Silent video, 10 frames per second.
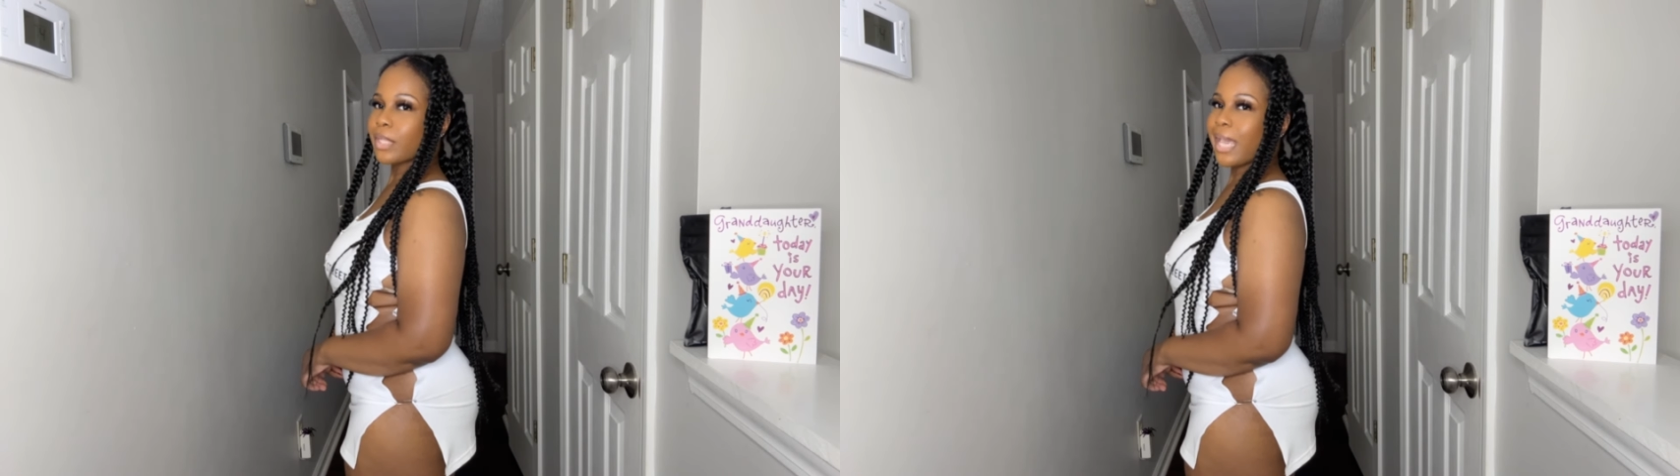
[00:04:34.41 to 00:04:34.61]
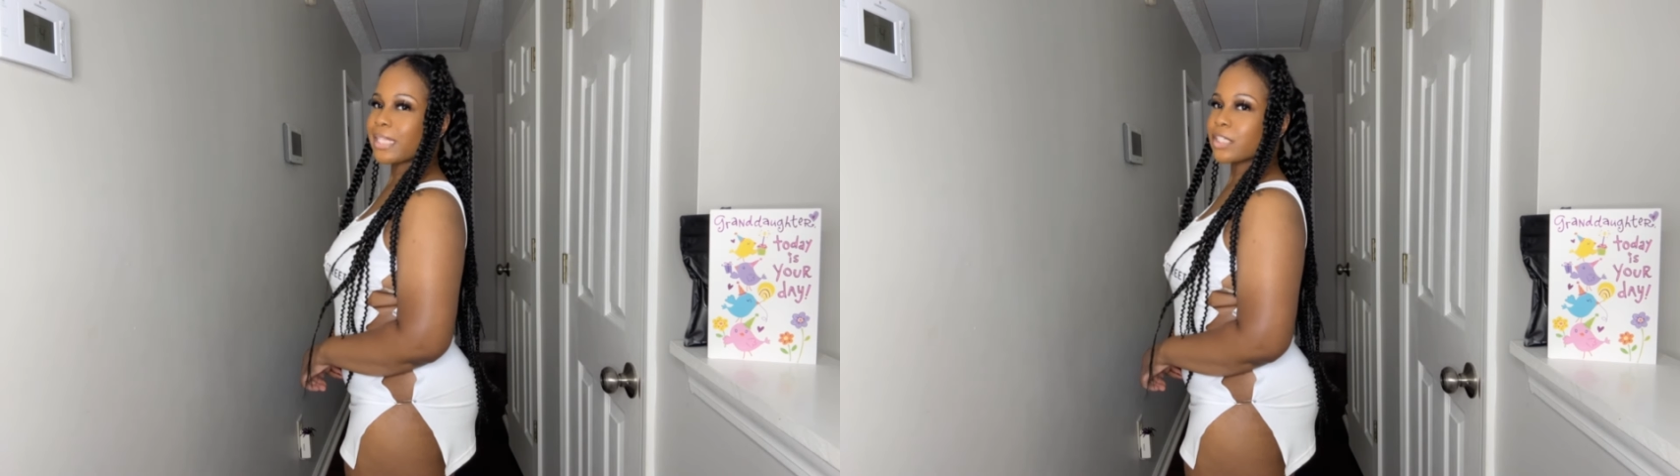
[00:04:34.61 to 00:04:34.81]

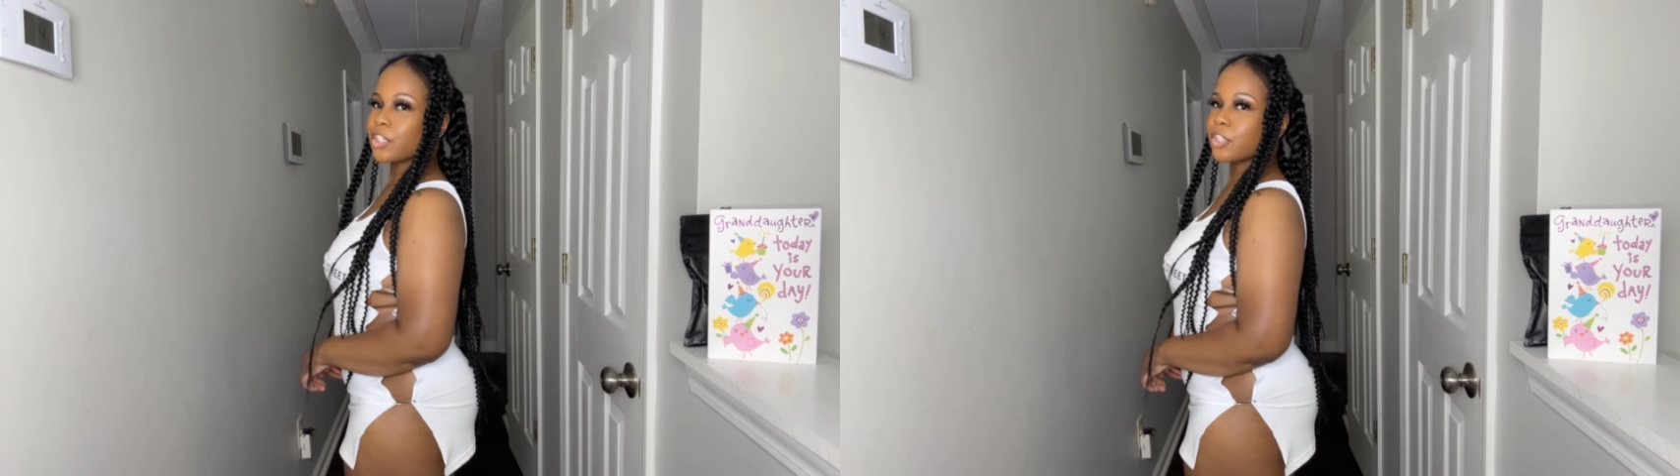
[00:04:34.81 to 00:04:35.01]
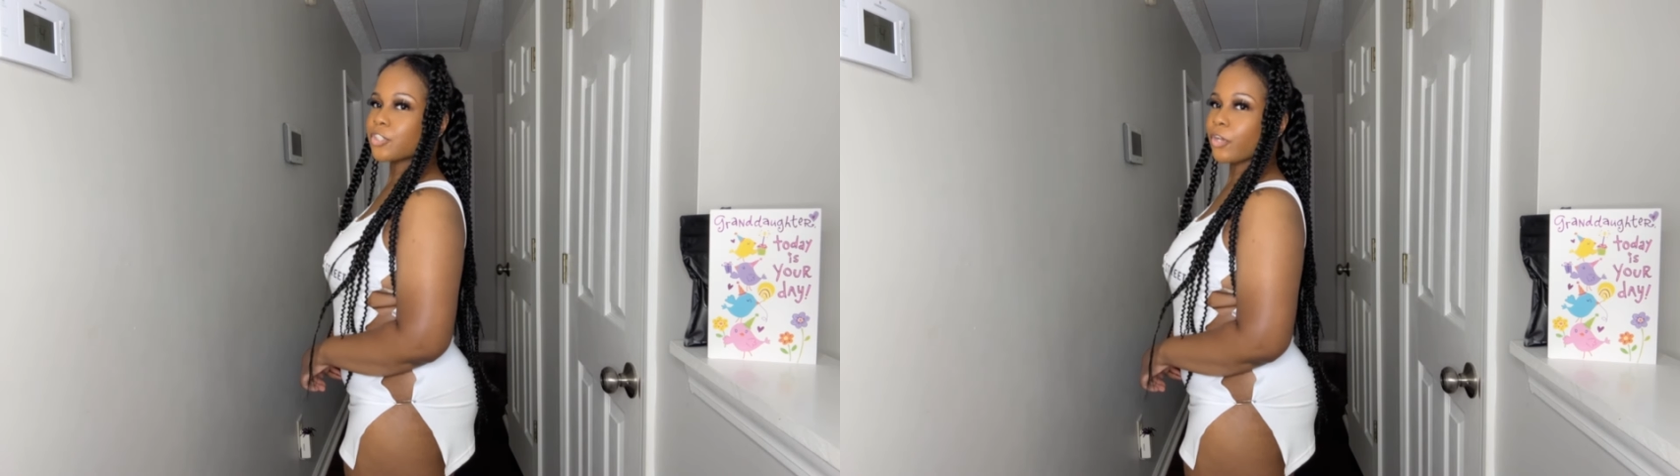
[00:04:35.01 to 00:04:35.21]
as a
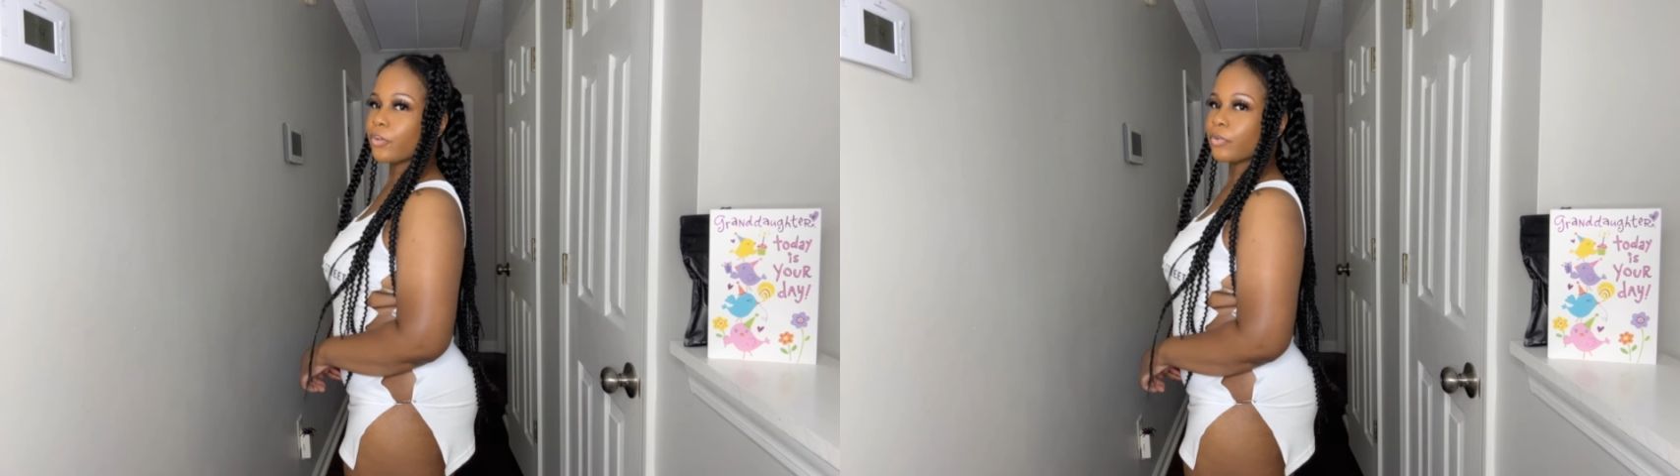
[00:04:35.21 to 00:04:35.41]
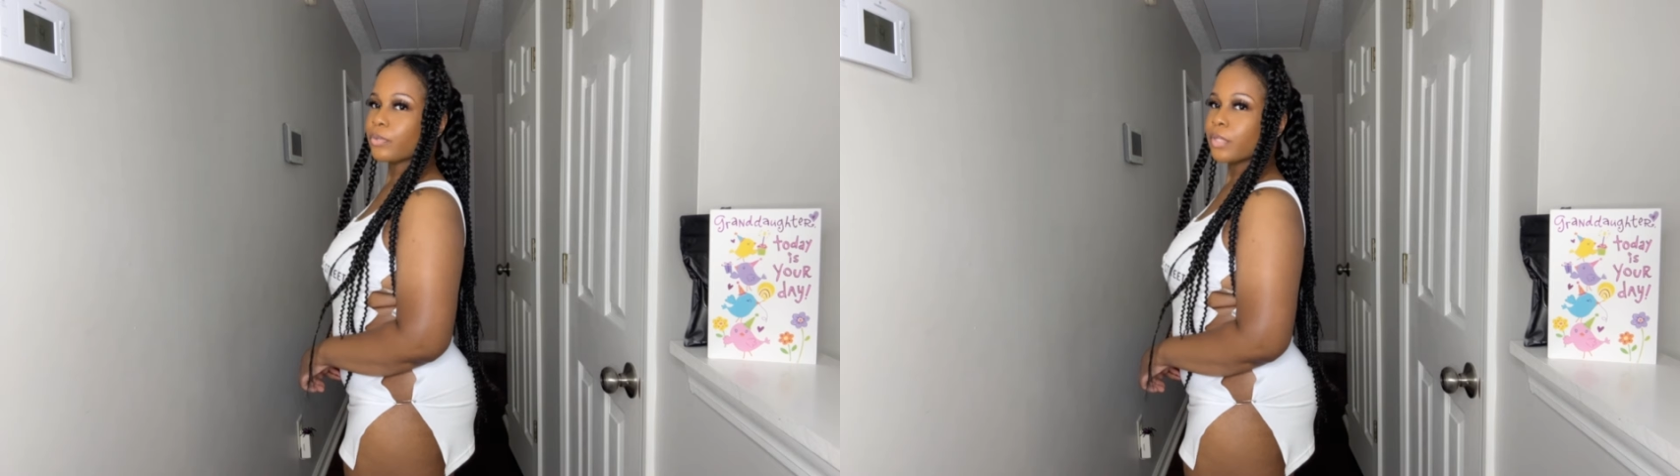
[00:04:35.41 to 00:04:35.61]

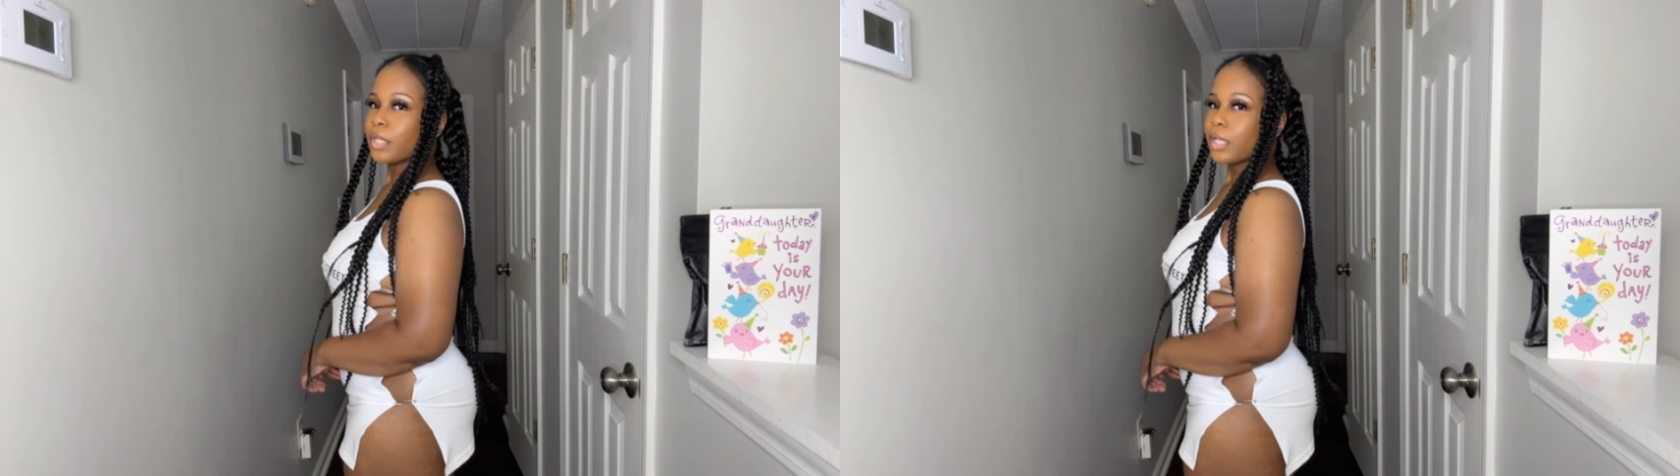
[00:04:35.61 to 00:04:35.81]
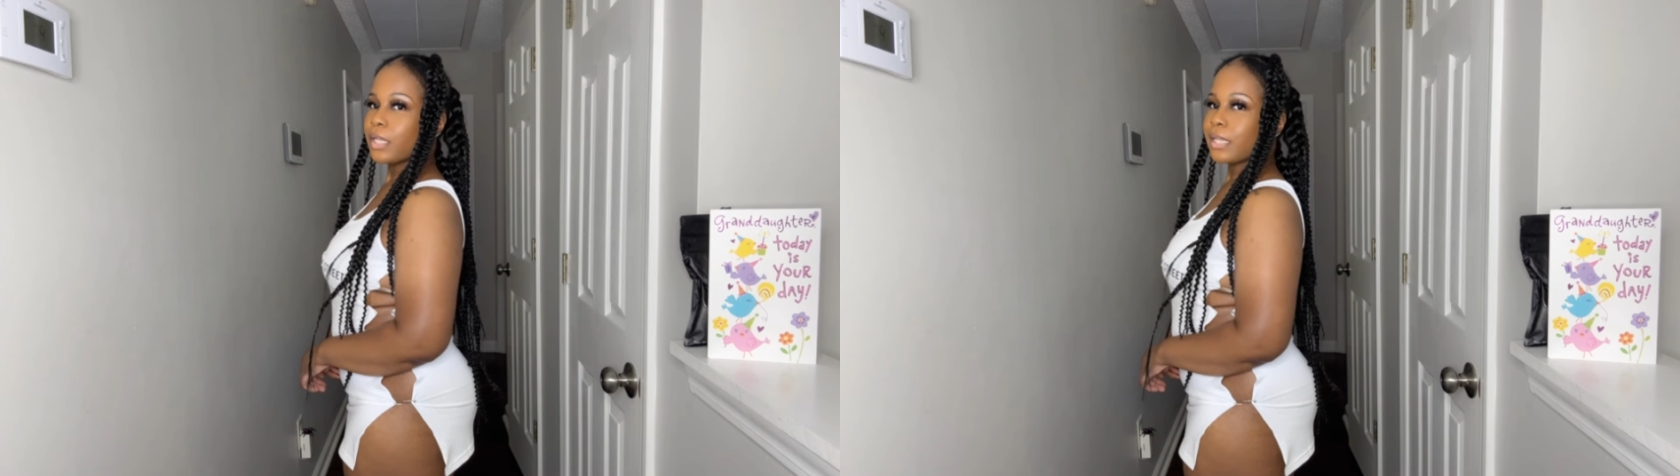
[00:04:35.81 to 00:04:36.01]
t-shirt,
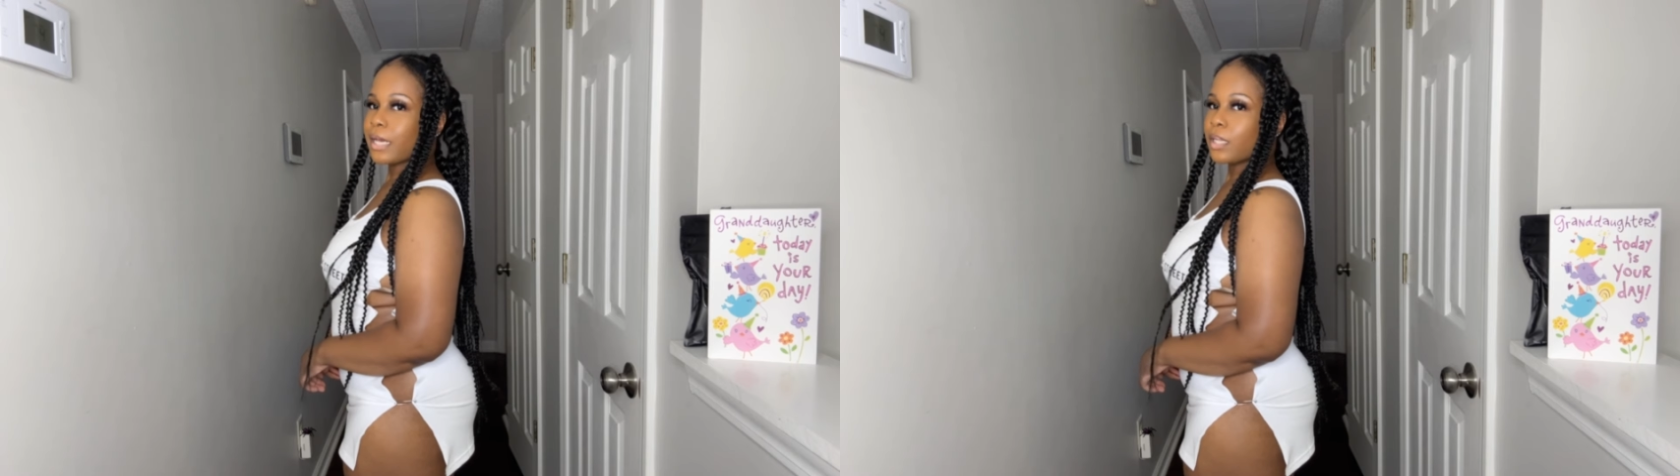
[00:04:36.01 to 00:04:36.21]
like